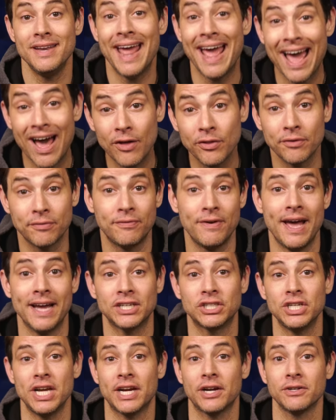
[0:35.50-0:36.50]
Now the
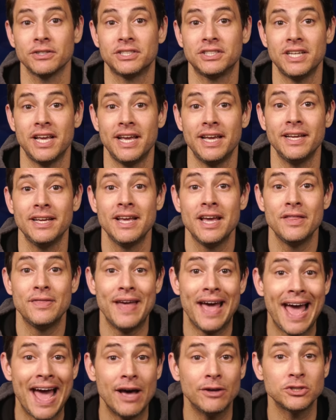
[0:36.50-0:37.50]
fact checkers say
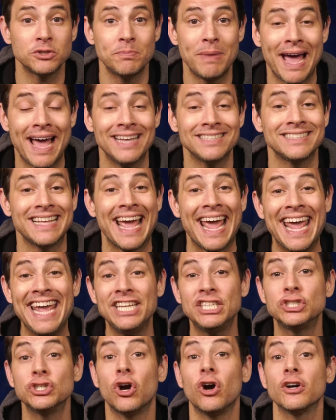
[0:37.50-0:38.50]
the House passed
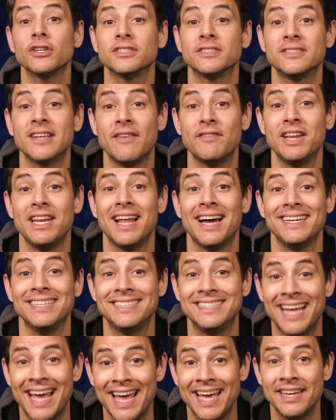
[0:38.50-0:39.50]
H.R.
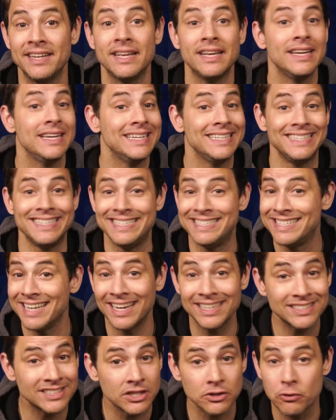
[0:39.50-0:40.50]
7910
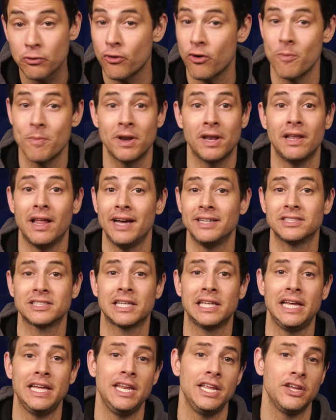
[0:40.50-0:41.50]
doesn't criminalize
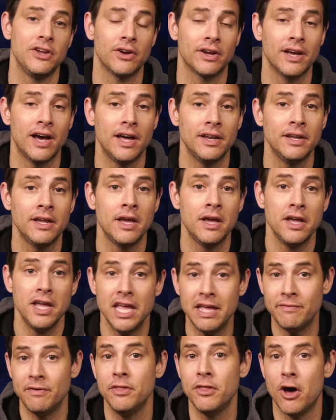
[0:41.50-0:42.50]
cleaning your gun,
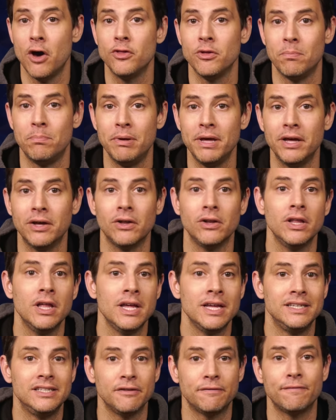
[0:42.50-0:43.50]
even though the bill
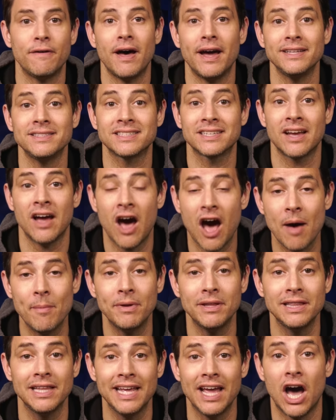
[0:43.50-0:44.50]
defines
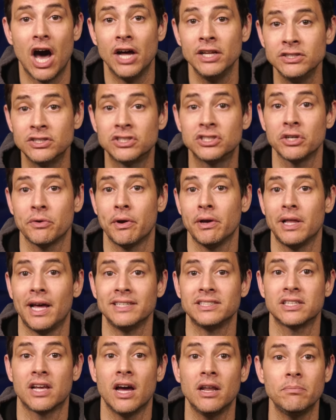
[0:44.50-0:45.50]
commonly
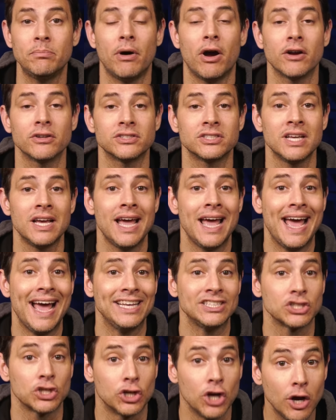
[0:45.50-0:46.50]
unserialized gun parts
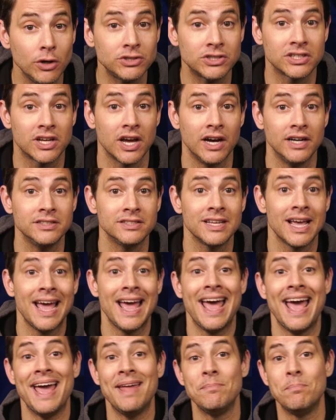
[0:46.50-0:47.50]
as ghost guns
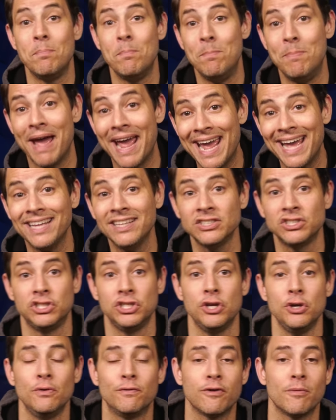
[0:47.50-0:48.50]
and bans
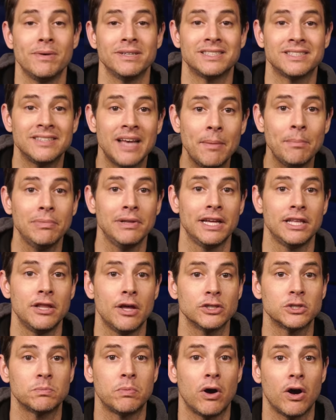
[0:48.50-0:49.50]
you from assembling
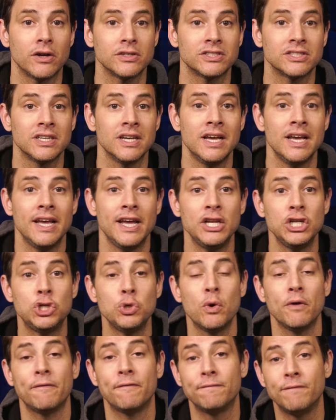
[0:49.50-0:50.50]
those parts
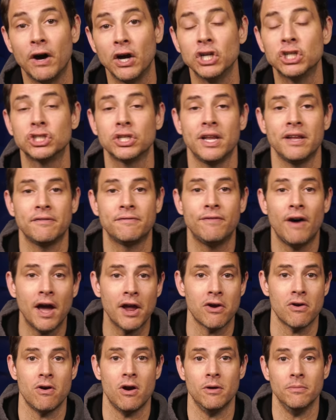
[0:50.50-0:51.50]
into a functioning
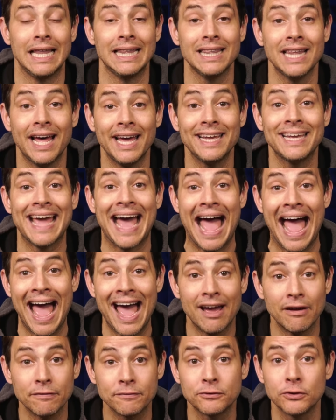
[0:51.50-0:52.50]
firearm, like
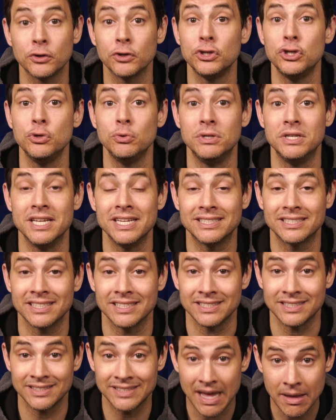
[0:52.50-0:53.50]
after you
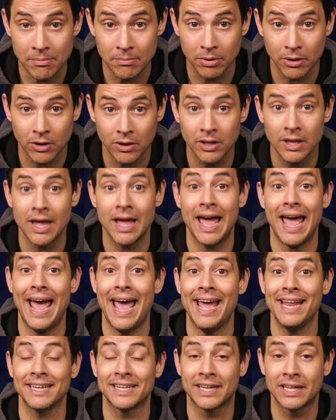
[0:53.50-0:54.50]
disassemble
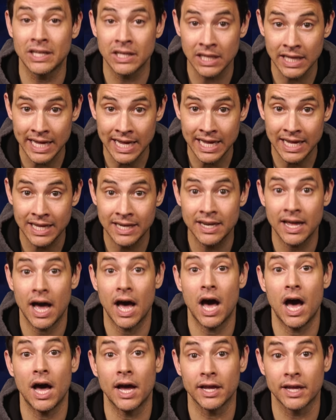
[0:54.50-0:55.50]
and clean
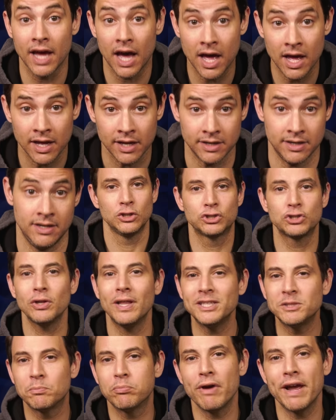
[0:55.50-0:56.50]
a gun. So
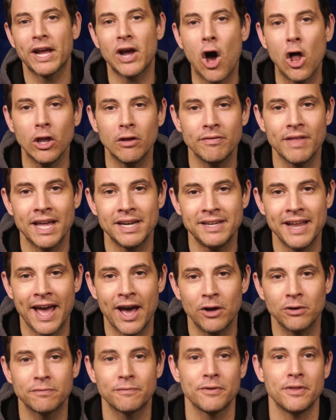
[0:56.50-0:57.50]
let's break all of that
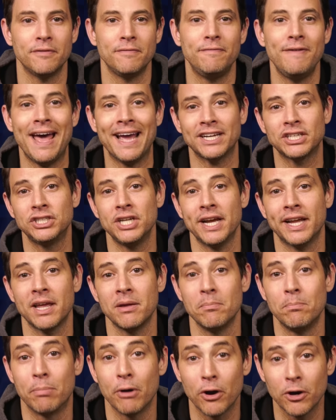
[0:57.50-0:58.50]
down for the
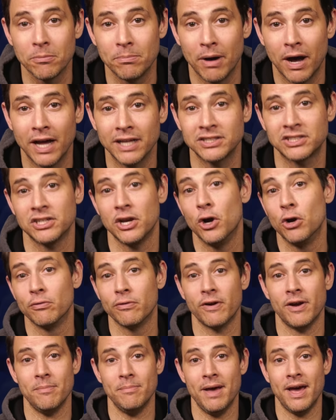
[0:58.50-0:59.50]
fact-checking bird bots
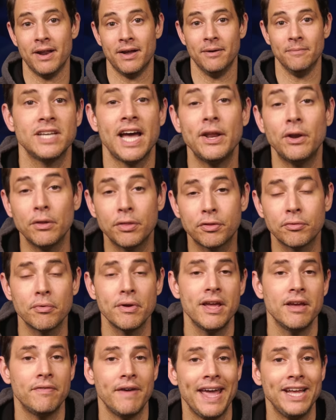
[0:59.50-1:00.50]
over at Meta. Title
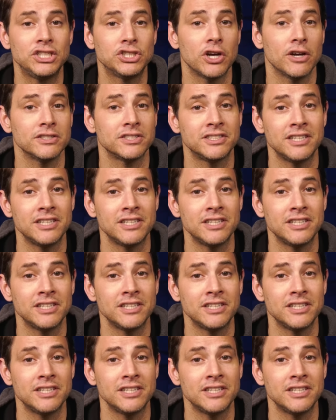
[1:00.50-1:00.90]
3 of H.R.